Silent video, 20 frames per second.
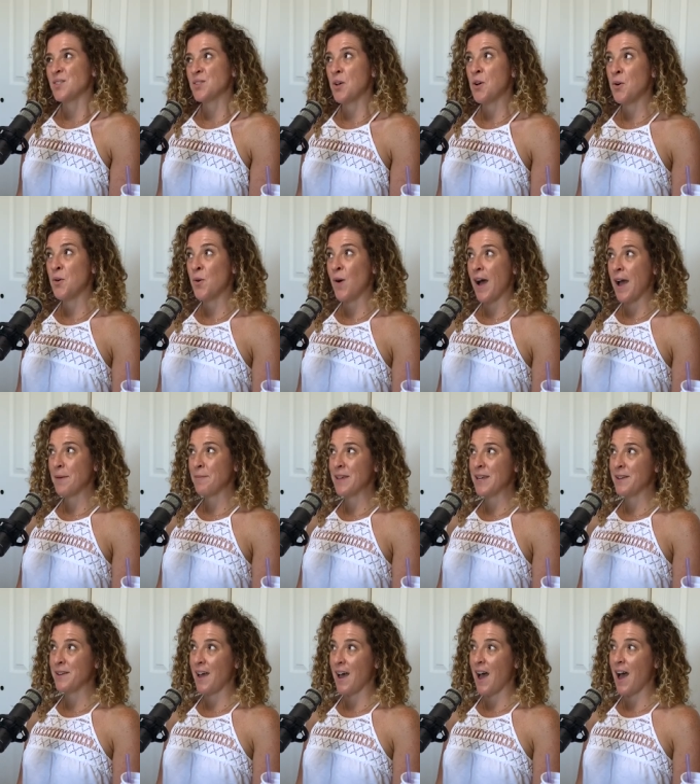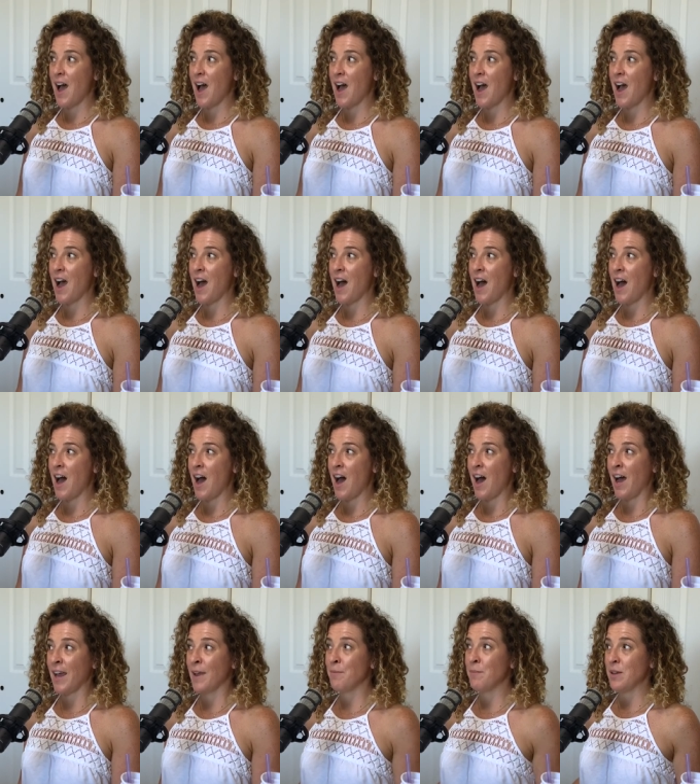So, I mean,
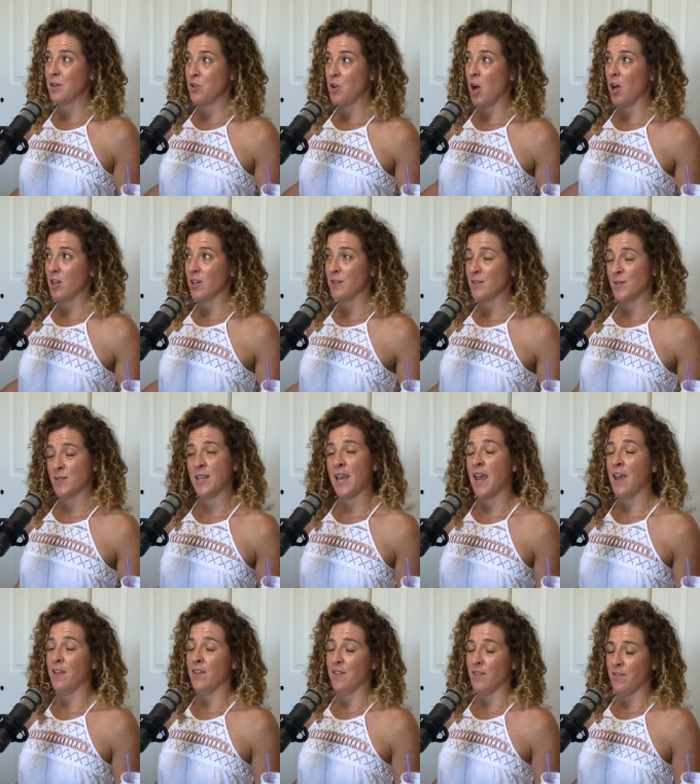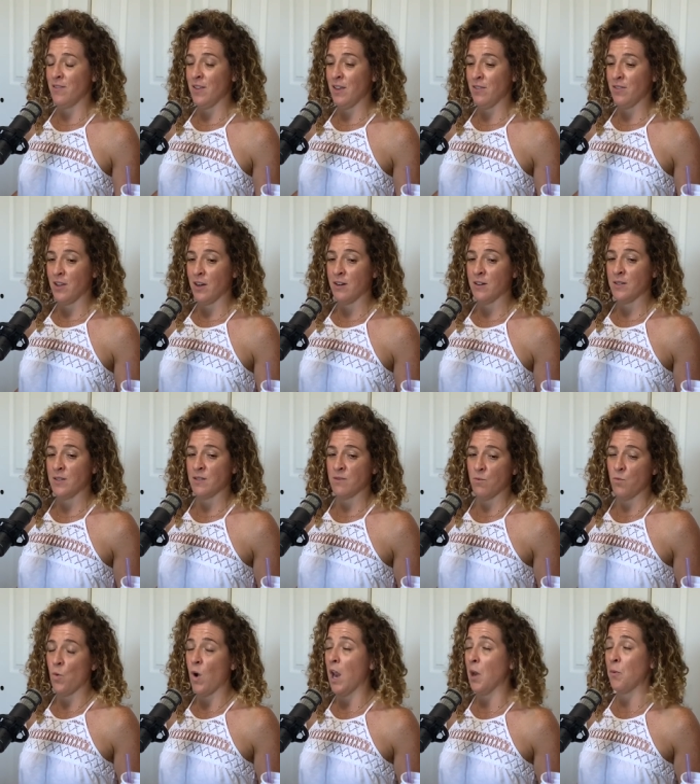I'm not going to say that there's
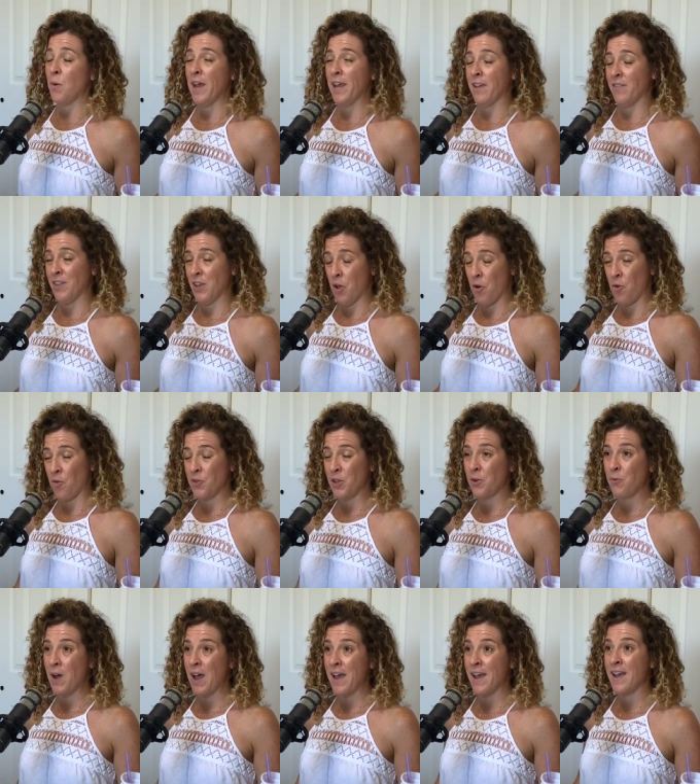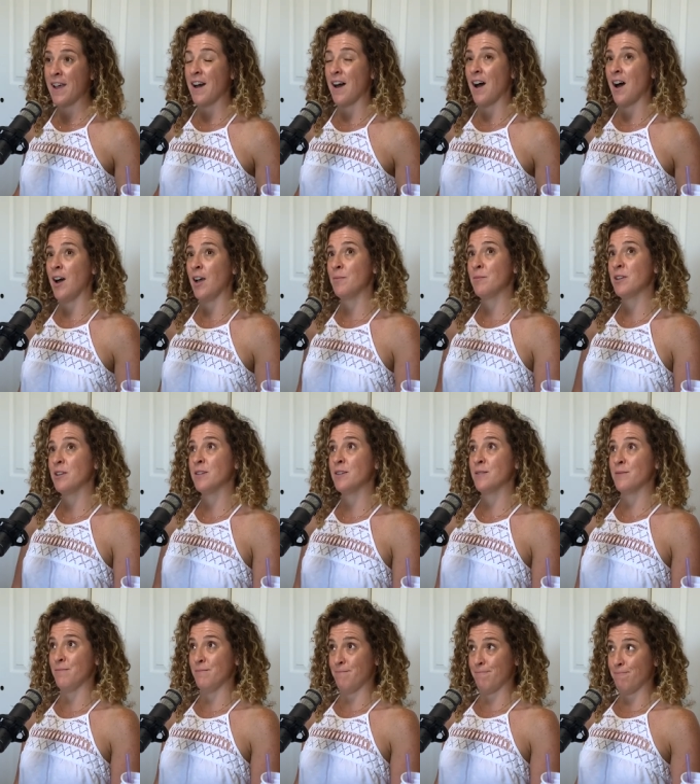one way and the only way. I'm going
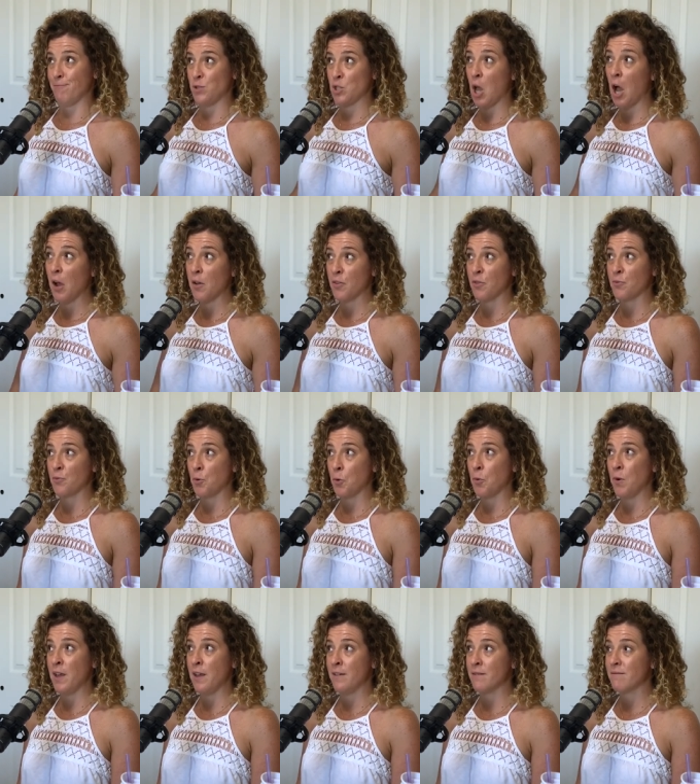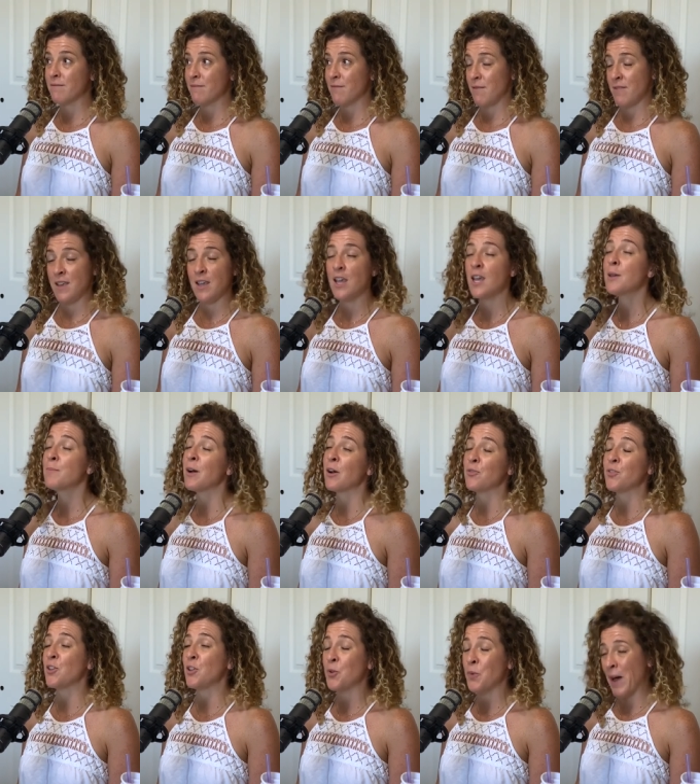to talk through it thinking about
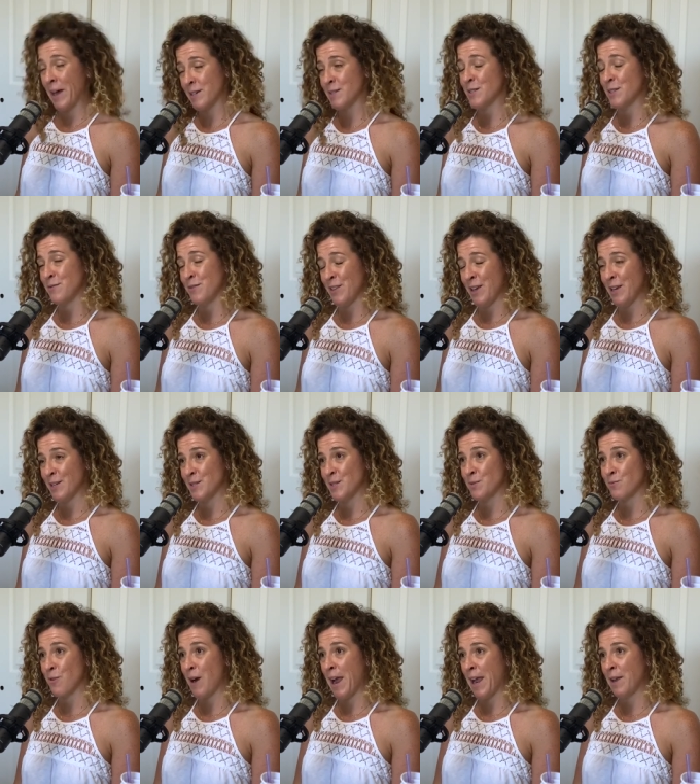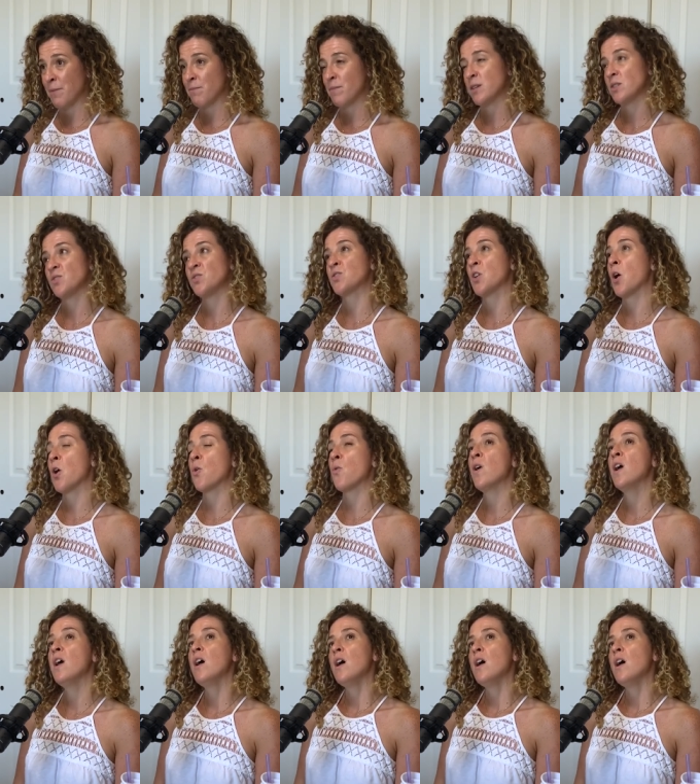the UX of this, okay. right? So,